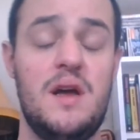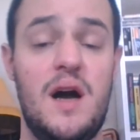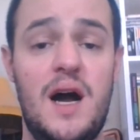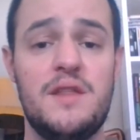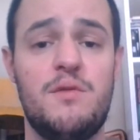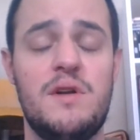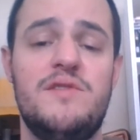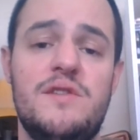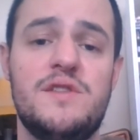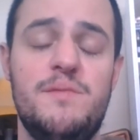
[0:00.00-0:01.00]
Either one of
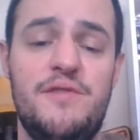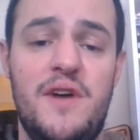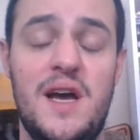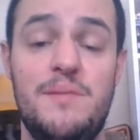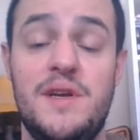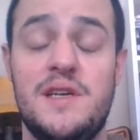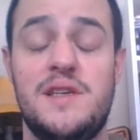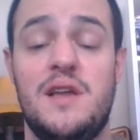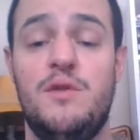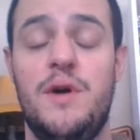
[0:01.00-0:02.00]
those will be fine because
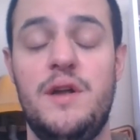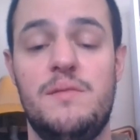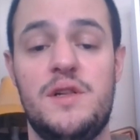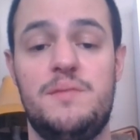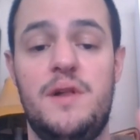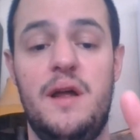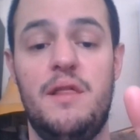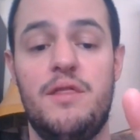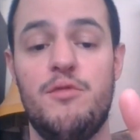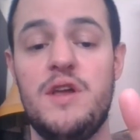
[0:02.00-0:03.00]
either way you're multiplying
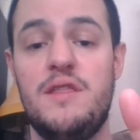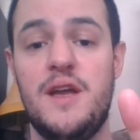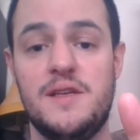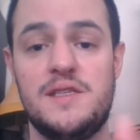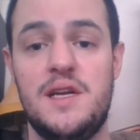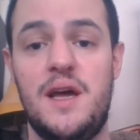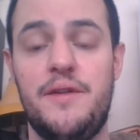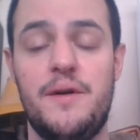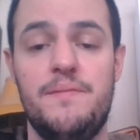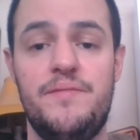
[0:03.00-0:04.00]
three things
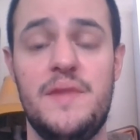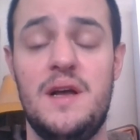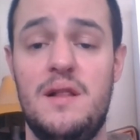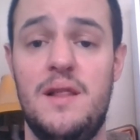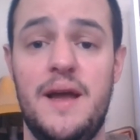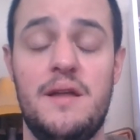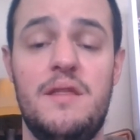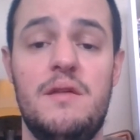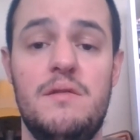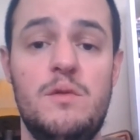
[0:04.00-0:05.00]
together.
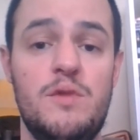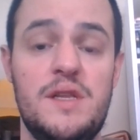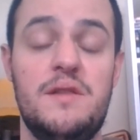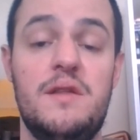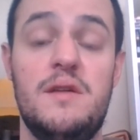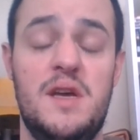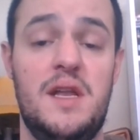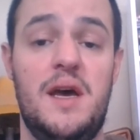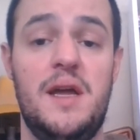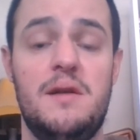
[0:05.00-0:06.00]
Length, width,
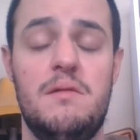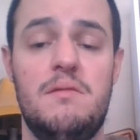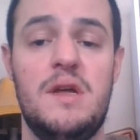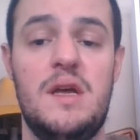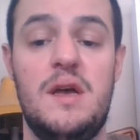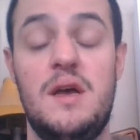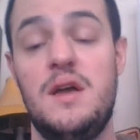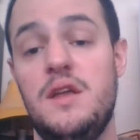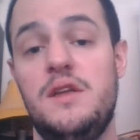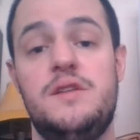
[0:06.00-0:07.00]
and height.
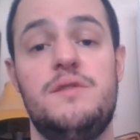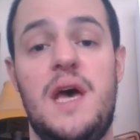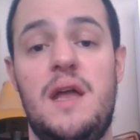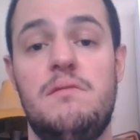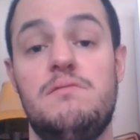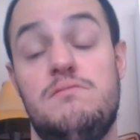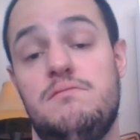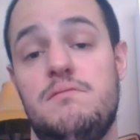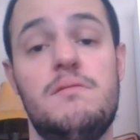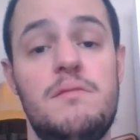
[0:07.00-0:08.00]
You do that,
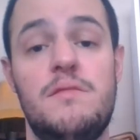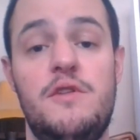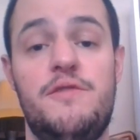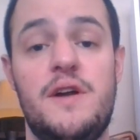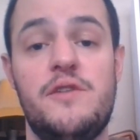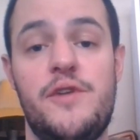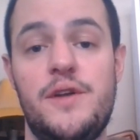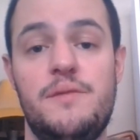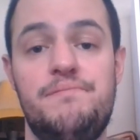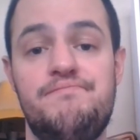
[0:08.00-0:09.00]
you found your
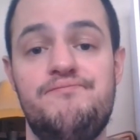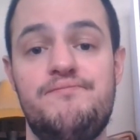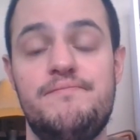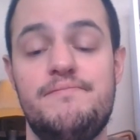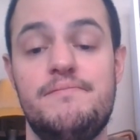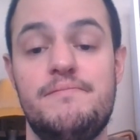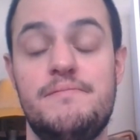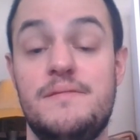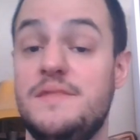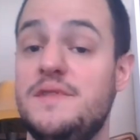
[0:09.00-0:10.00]
volume.
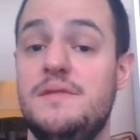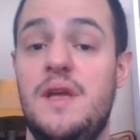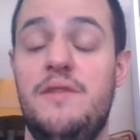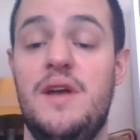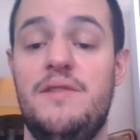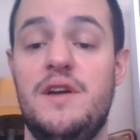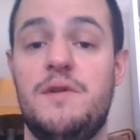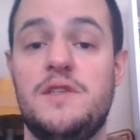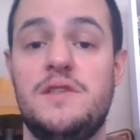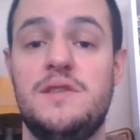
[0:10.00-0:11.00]
If you have any
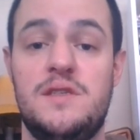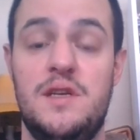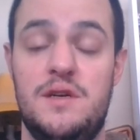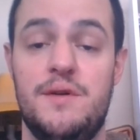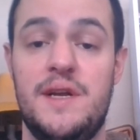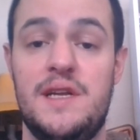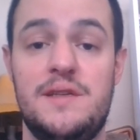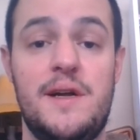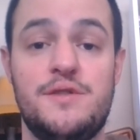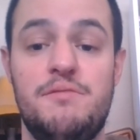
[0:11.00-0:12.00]
questions, you know where to get in
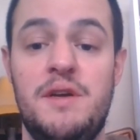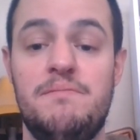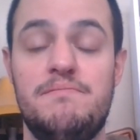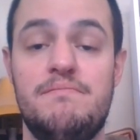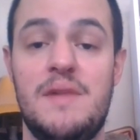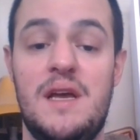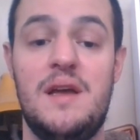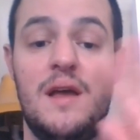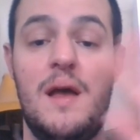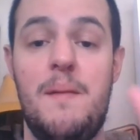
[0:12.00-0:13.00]
touch with me.
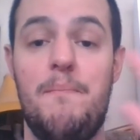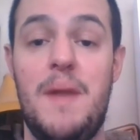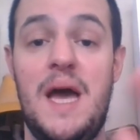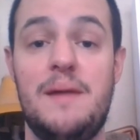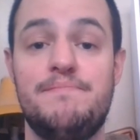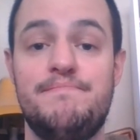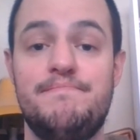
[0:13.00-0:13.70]
Bye.